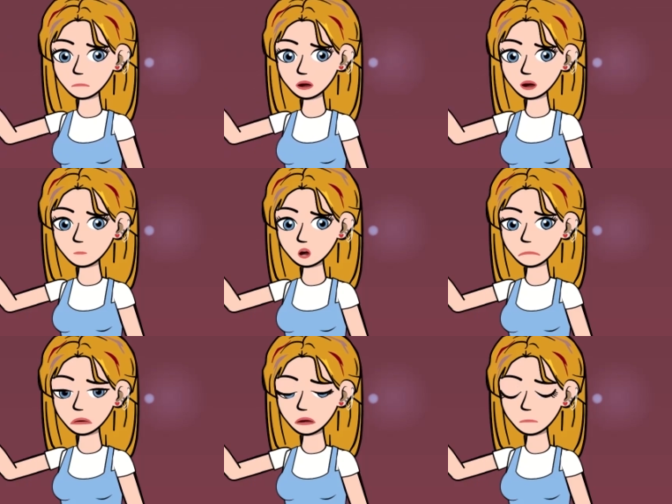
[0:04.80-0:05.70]
a quote from
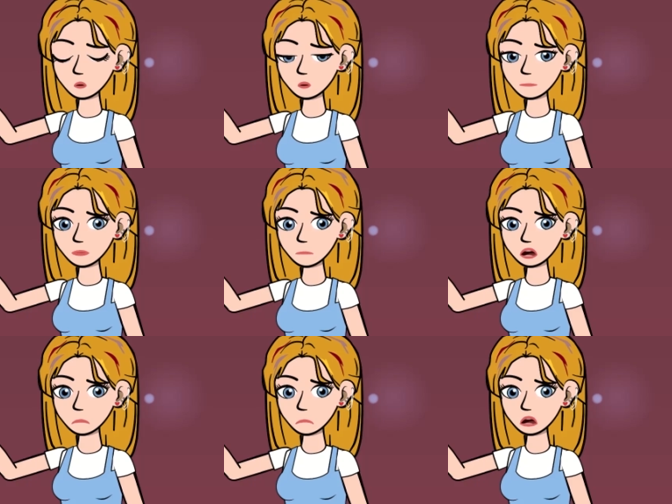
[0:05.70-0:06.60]
Alice in
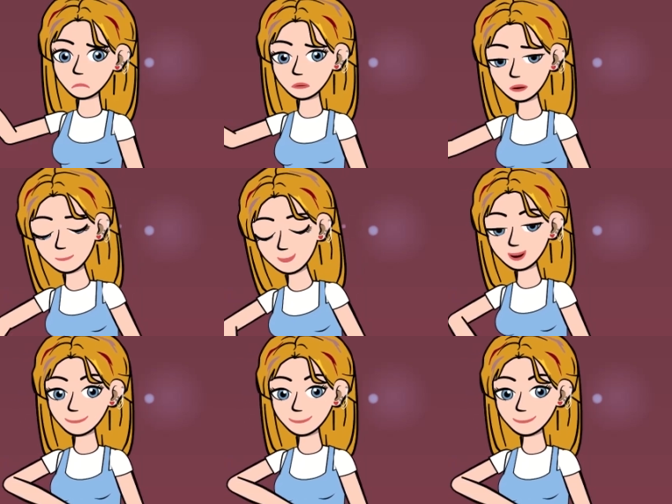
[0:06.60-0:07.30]
Wonderland, and it's